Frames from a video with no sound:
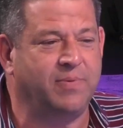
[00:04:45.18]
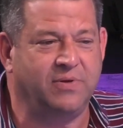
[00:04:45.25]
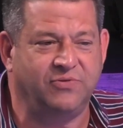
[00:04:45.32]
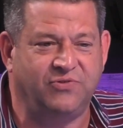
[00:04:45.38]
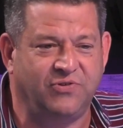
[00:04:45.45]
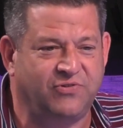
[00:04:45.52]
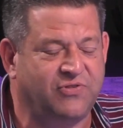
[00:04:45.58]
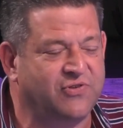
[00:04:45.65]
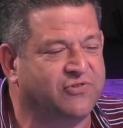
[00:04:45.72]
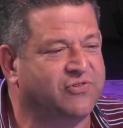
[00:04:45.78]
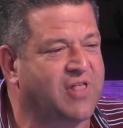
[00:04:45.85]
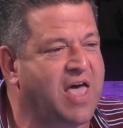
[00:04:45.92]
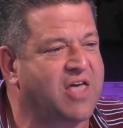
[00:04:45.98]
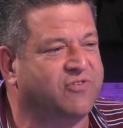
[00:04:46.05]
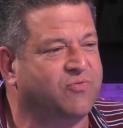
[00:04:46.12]
and just this
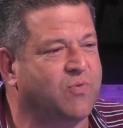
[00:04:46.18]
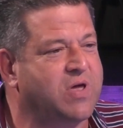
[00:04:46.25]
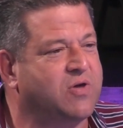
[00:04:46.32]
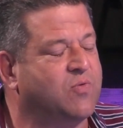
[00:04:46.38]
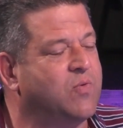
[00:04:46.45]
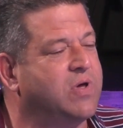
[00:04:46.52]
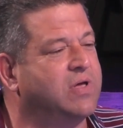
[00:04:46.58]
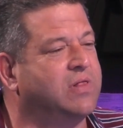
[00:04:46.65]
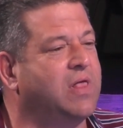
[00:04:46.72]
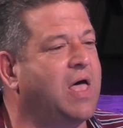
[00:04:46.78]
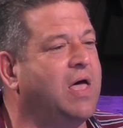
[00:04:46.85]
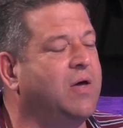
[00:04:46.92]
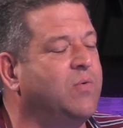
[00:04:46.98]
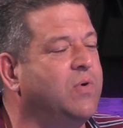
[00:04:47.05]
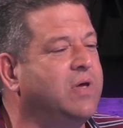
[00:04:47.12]
last week we
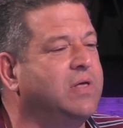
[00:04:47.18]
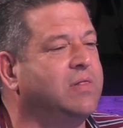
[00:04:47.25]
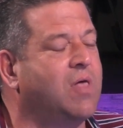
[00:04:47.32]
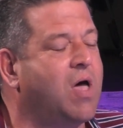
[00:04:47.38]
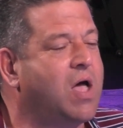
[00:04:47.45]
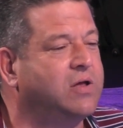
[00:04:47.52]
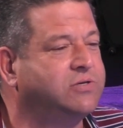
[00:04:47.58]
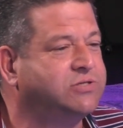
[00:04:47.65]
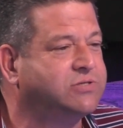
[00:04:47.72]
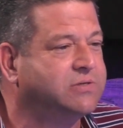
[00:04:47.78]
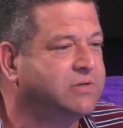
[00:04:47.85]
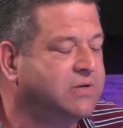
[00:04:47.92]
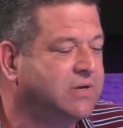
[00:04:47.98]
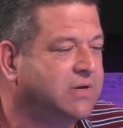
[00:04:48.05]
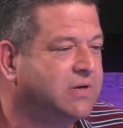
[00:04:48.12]
launched
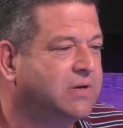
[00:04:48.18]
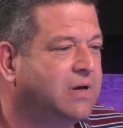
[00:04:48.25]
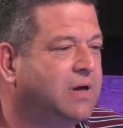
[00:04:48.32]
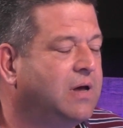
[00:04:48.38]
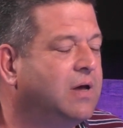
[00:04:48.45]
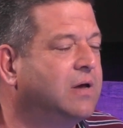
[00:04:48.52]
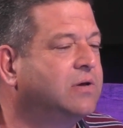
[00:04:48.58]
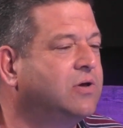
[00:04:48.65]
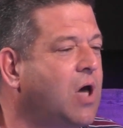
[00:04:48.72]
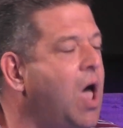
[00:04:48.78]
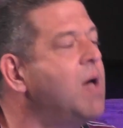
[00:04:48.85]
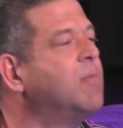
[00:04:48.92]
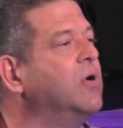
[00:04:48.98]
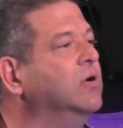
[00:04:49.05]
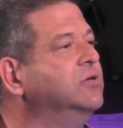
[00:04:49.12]

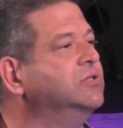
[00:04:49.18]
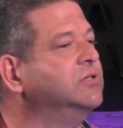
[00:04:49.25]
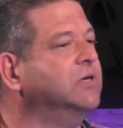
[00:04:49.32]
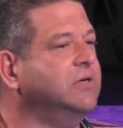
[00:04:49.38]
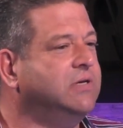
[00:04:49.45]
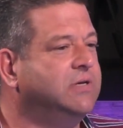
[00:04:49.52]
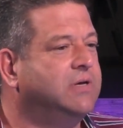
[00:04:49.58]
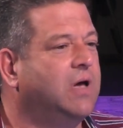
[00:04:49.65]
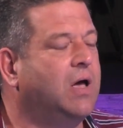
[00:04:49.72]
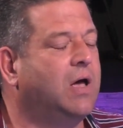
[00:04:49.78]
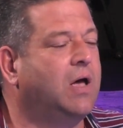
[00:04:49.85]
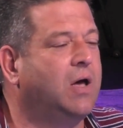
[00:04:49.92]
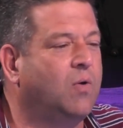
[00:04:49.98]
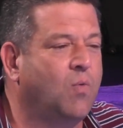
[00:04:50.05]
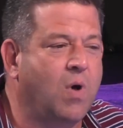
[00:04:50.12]
Commerce,
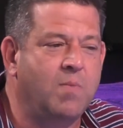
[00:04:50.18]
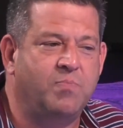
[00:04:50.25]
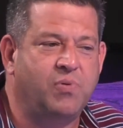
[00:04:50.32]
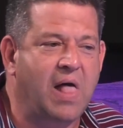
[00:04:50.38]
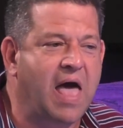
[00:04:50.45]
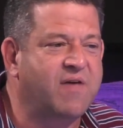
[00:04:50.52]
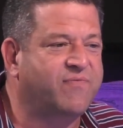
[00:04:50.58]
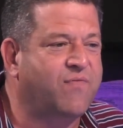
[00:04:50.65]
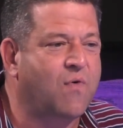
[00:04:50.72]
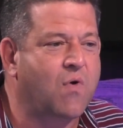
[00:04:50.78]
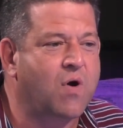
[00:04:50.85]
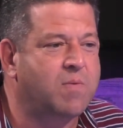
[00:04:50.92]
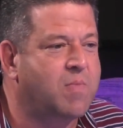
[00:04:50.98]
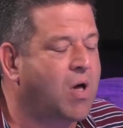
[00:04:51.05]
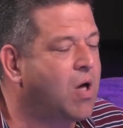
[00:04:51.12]
one
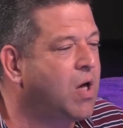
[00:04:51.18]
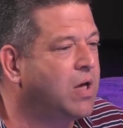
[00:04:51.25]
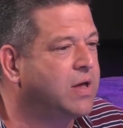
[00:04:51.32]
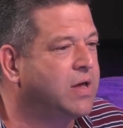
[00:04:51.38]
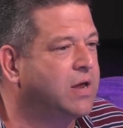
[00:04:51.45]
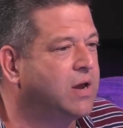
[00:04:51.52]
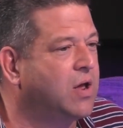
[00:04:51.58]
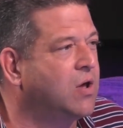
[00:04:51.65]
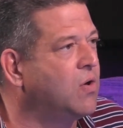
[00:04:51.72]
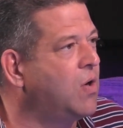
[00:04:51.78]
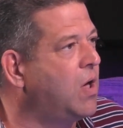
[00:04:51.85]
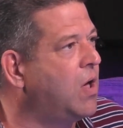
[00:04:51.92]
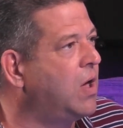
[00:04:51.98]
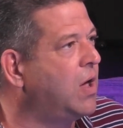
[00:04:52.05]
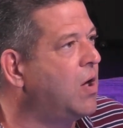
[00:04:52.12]
platform,
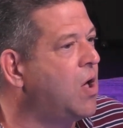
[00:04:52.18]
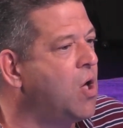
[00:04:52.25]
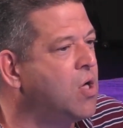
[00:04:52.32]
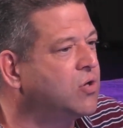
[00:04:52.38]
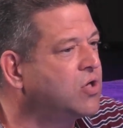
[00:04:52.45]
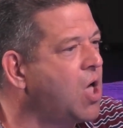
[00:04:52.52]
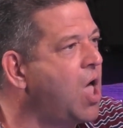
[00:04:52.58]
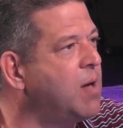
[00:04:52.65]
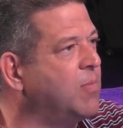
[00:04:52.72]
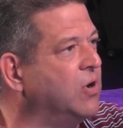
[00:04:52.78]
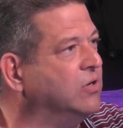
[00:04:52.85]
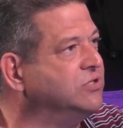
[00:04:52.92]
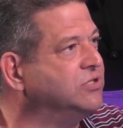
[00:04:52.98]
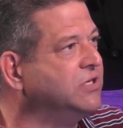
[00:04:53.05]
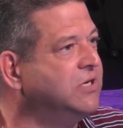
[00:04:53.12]
all
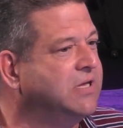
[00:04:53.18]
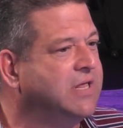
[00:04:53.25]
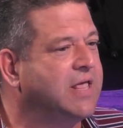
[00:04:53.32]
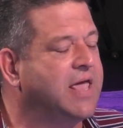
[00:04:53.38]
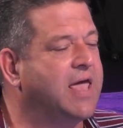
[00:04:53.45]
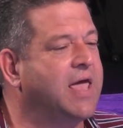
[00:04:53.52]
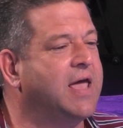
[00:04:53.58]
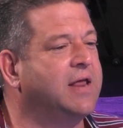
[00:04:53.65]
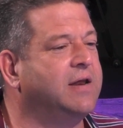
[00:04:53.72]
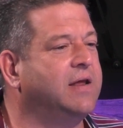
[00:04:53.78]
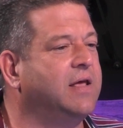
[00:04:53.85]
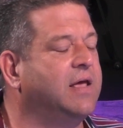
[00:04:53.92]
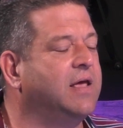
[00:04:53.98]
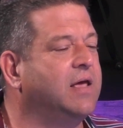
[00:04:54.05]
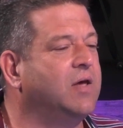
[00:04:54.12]
commerce. And
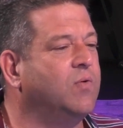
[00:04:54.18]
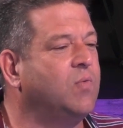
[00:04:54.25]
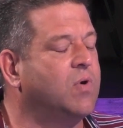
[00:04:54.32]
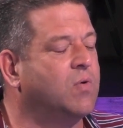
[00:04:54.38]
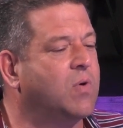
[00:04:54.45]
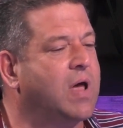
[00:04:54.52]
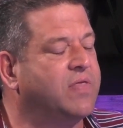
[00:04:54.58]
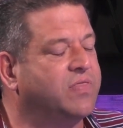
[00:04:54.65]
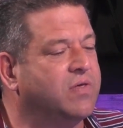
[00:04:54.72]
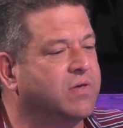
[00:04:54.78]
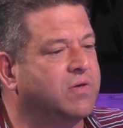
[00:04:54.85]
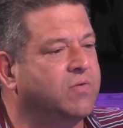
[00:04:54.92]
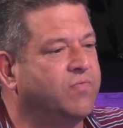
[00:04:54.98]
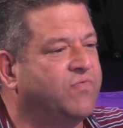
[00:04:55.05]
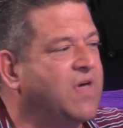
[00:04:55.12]
we were at
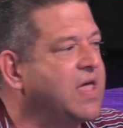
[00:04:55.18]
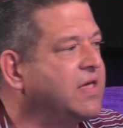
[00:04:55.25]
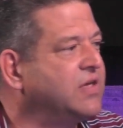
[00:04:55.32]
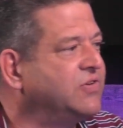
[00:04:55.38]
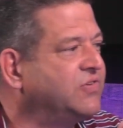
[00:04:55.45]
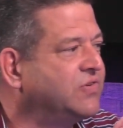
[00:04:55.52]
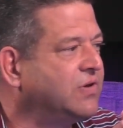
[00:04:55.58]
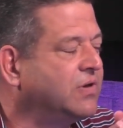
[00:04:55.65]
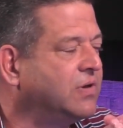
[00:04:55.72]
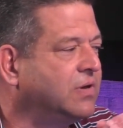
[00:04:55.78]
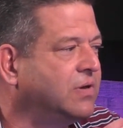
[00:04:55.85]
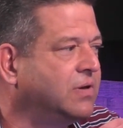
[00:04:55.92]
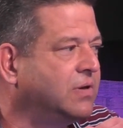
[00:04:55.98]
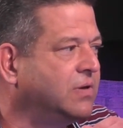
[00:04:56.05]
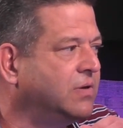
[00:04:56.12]
the Vegas
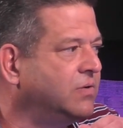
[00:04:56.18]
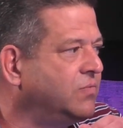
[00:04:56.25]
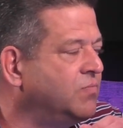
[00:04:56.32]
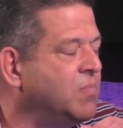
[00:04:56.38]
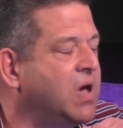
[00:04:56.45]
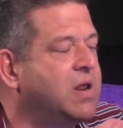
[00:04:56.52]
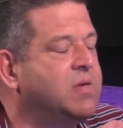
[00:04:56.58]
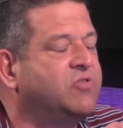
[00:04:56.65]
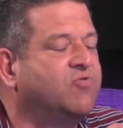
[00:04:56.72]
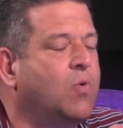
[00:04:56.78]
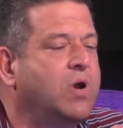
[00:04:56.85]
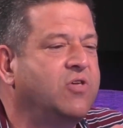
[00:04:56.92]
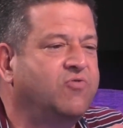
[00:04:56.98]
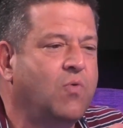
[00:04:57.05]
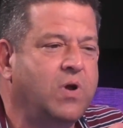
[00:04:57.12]
Money
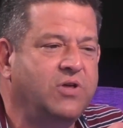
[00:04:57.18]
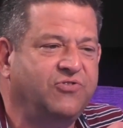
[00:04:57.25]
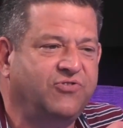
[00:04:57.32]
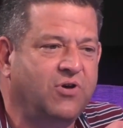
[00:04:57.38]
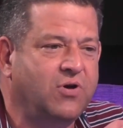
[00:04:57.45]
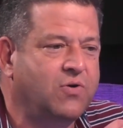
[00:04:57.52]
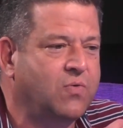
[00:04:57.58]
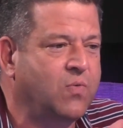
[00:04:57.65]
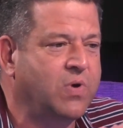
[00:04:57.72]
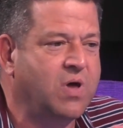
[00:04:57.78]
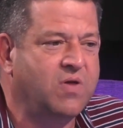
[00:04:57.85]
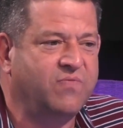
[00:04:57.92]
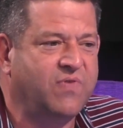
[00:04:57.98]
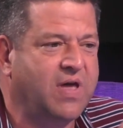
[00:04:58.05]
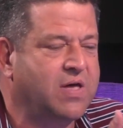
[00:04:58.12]
2020 show, and we
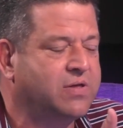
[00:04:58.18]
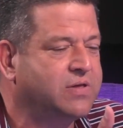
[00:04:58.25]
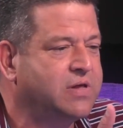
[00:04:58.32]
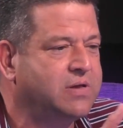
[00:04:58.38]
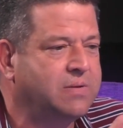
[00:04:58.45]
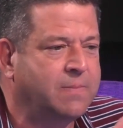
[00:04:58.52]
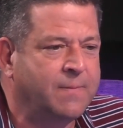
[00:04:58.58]
unveiled it.